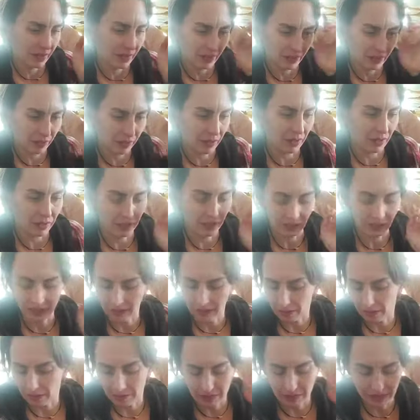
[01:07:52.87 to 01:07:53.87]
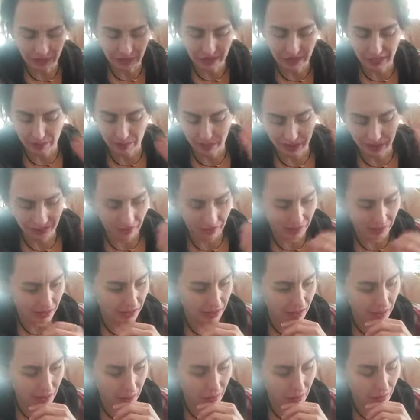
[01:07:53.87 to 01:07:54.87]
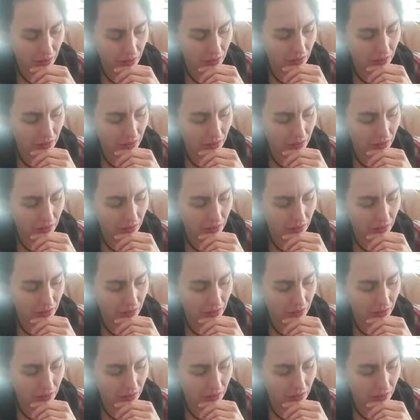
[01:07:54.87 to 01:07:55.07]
they're definitely there. I mean, this happens all the time.